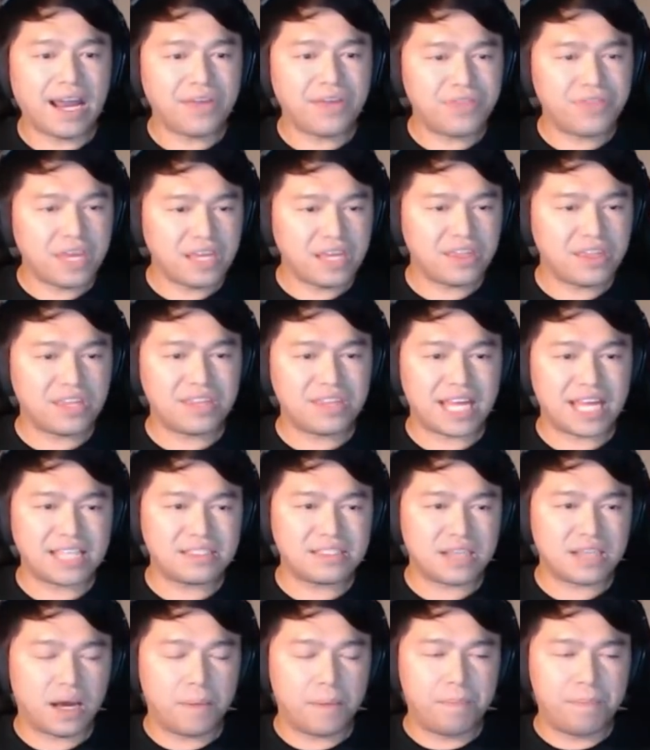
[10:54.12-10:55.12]
I think that
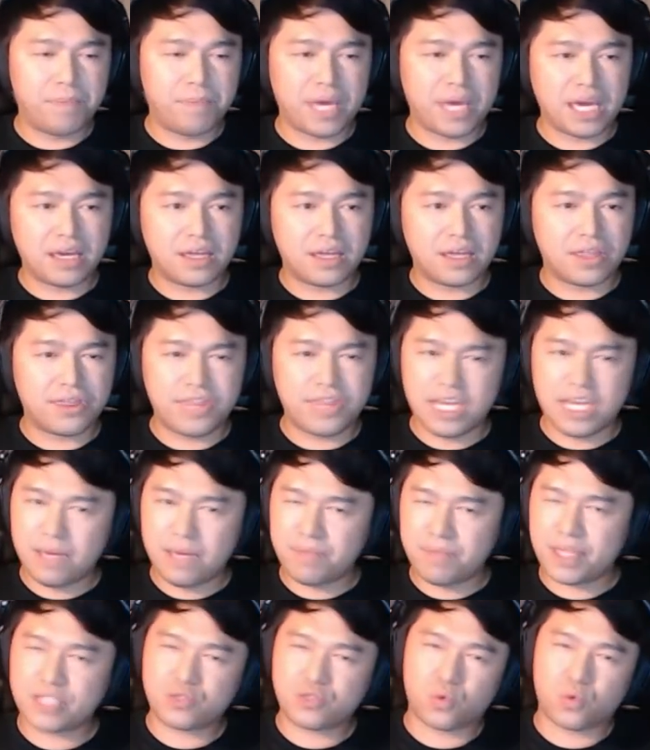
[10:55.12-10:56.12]
that's a big
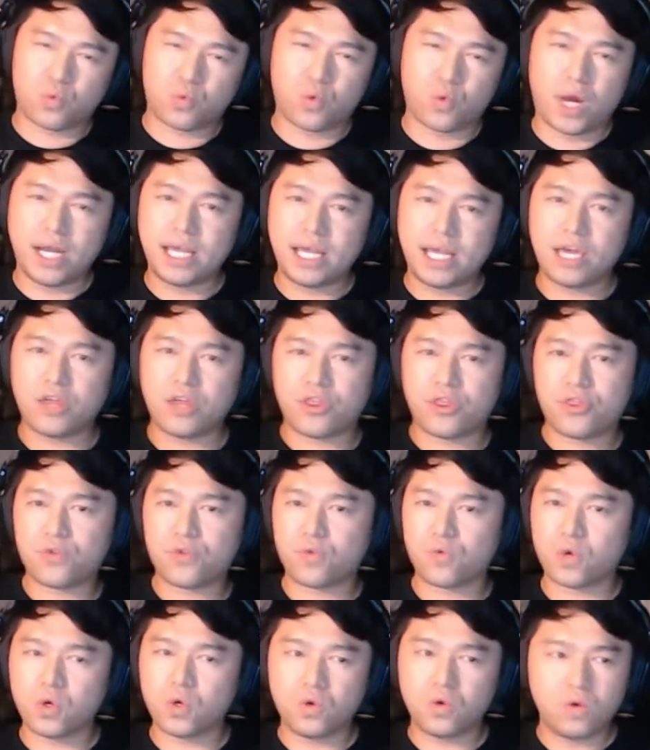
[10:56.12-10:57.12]
theme that's running
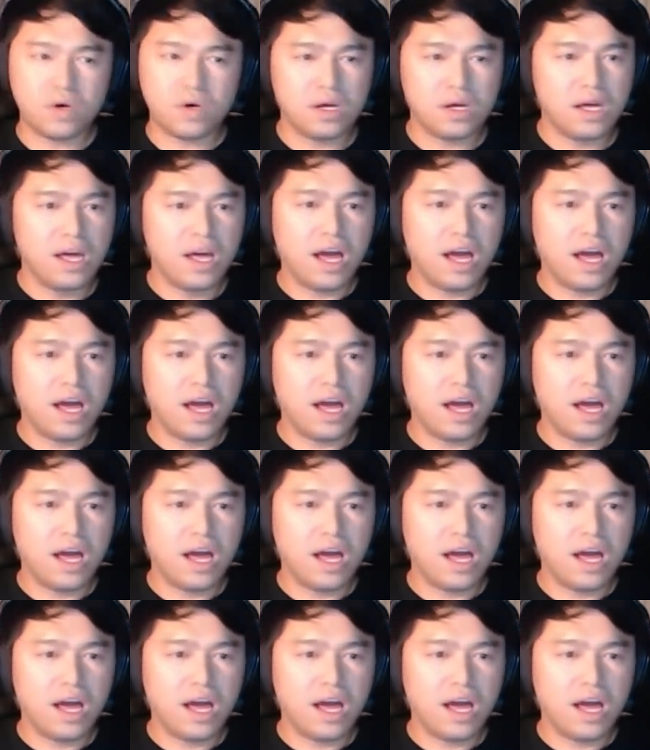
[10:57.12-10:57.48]
through